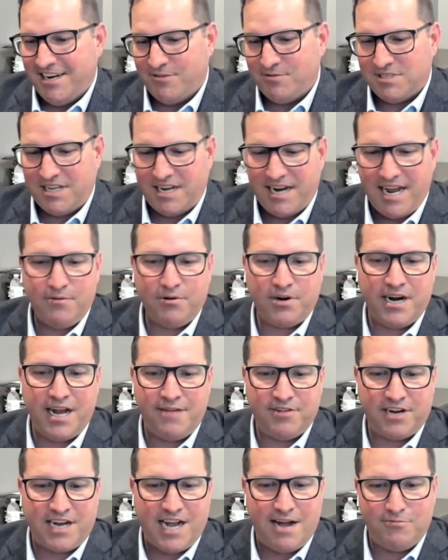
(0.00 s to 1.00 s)
we said, hey, we're going to
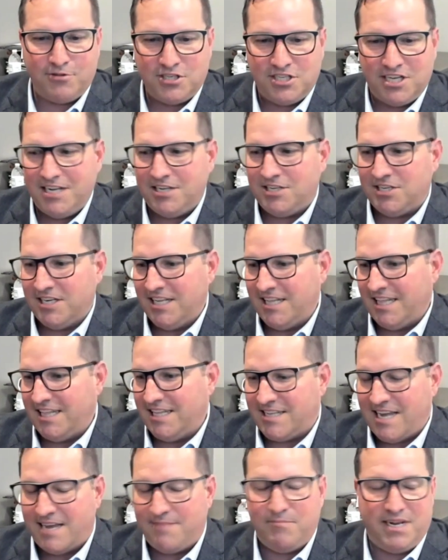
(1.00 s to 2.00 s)
have a conversation, and
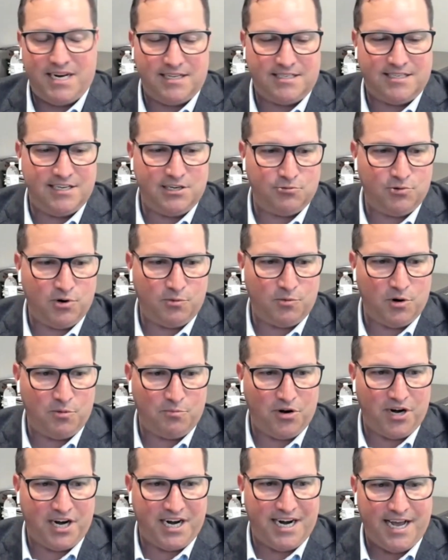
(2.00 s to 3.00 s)
then 10 minutes into it, we're
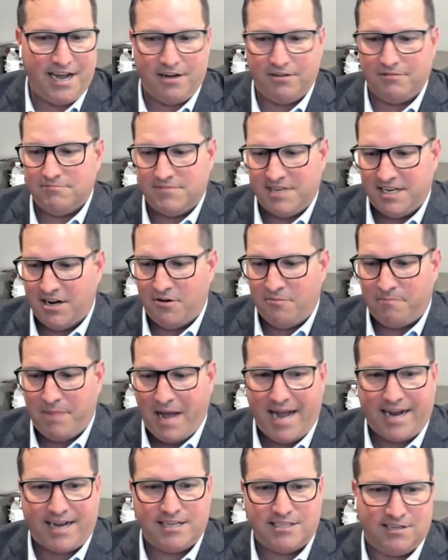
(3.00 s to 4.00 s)
bringing out,
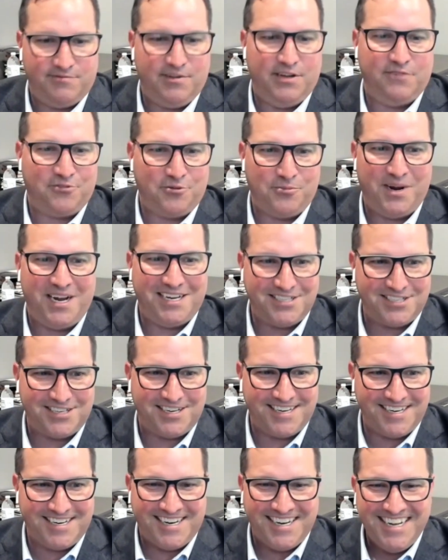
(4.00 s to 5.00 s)
packets of
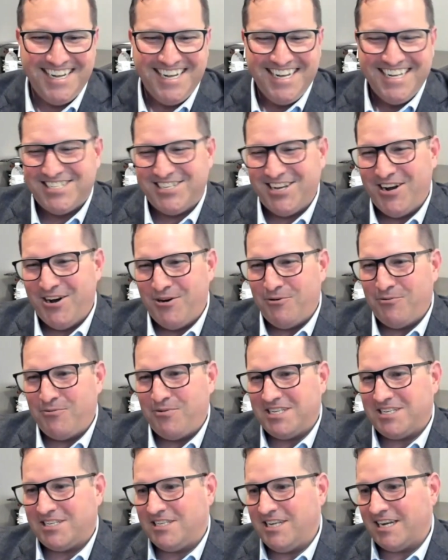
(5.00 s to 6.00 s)
information. So
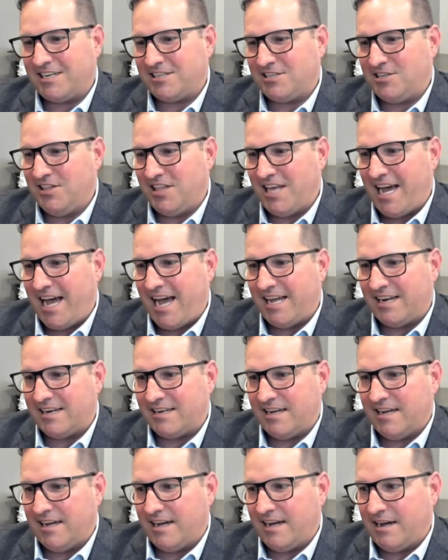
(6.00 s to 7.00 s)
we stick to
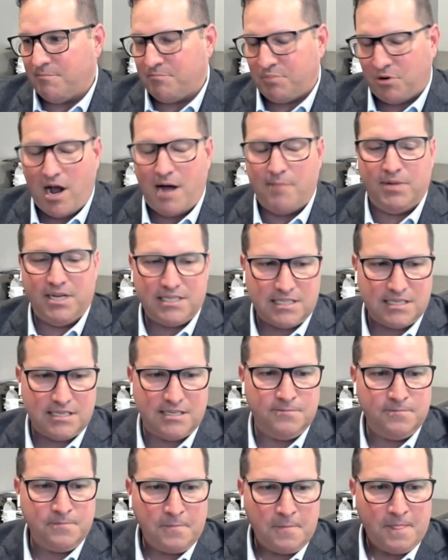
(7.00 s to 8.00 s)
that promise.
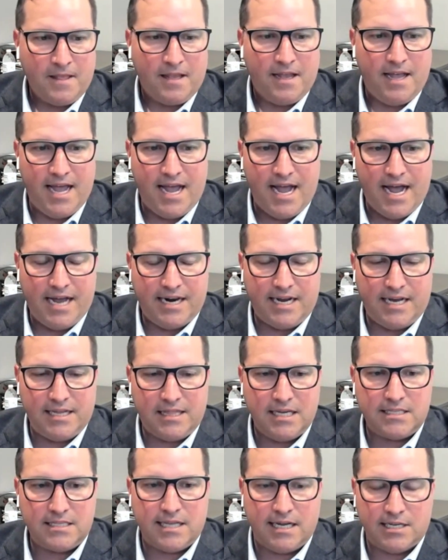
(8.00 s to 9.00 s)
And I
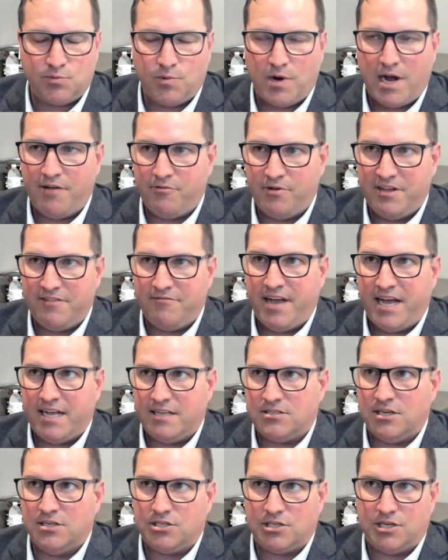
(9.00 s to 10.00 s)
think that's why we've
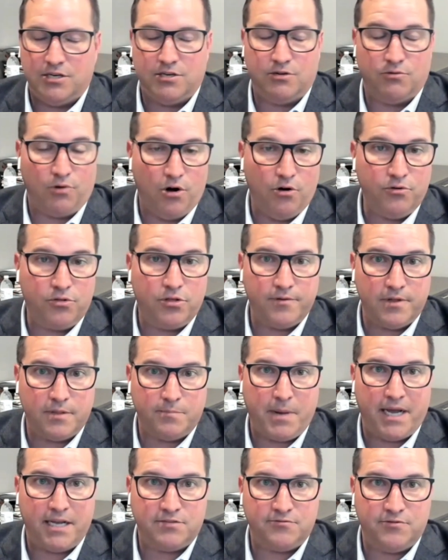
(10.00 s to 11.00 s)
had such good growth over the
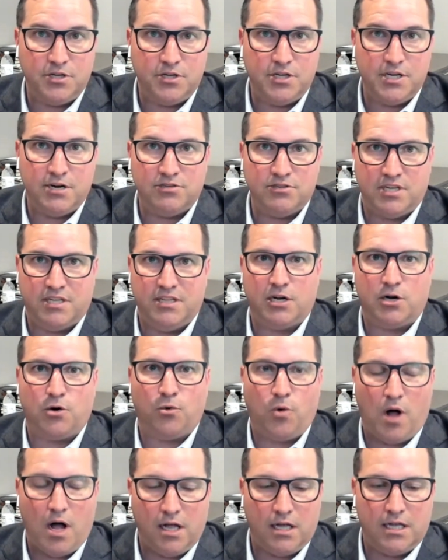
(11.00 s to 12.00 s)
past few years and the
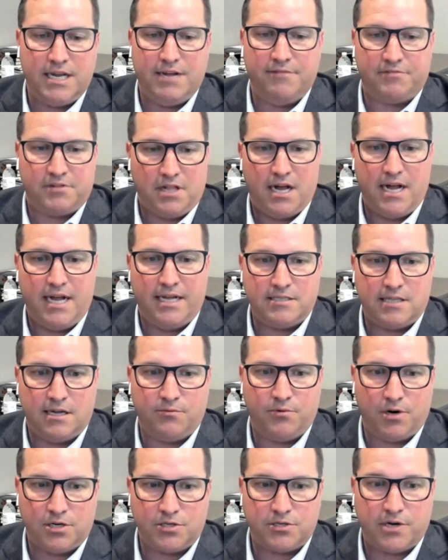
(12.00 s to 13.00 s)
quality of clients that
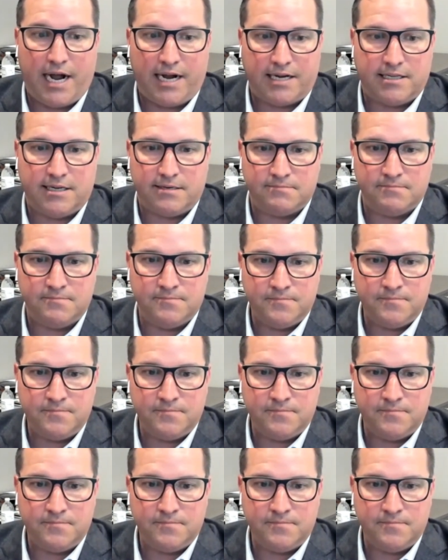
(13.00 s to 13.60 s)
we're attracting.